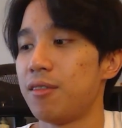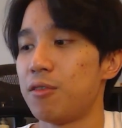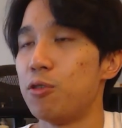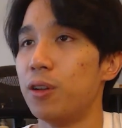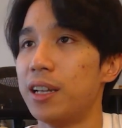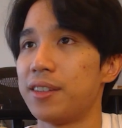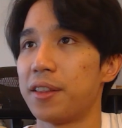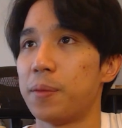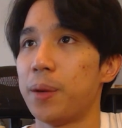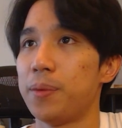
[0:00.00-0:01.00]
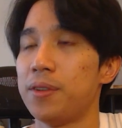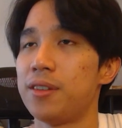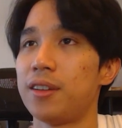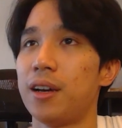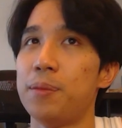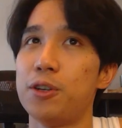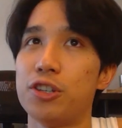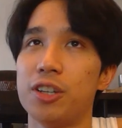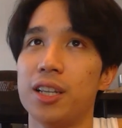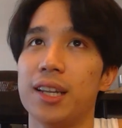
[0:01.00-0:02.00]
utilizing their weapons. I'm
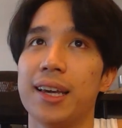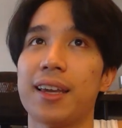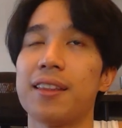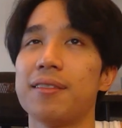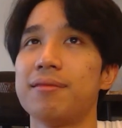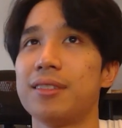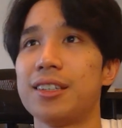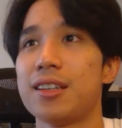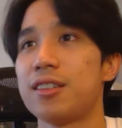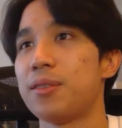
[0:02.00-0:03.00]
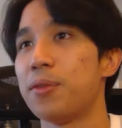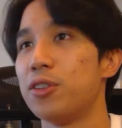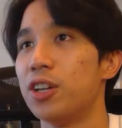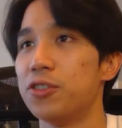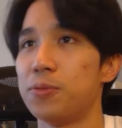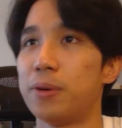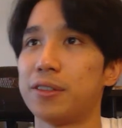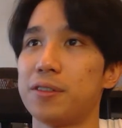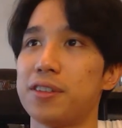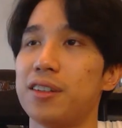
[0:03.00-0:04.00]
interested in like some of the dungeon
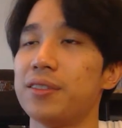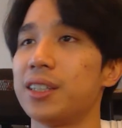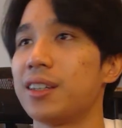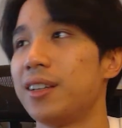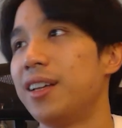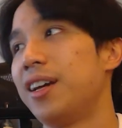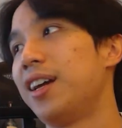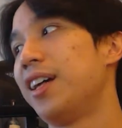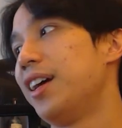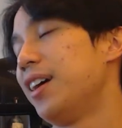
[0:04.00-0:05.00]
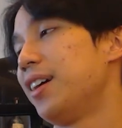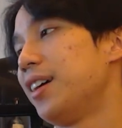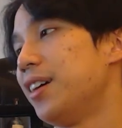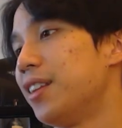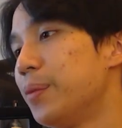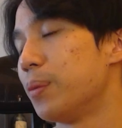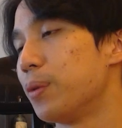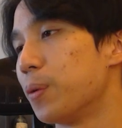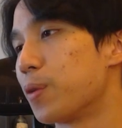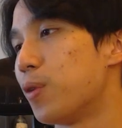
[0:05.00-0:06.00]
puzzle solving that be
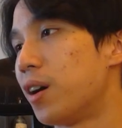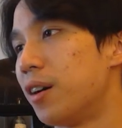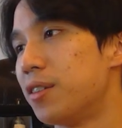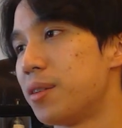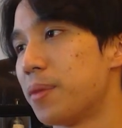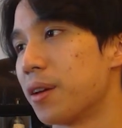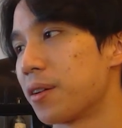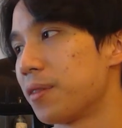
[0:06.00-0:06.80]
required, some of the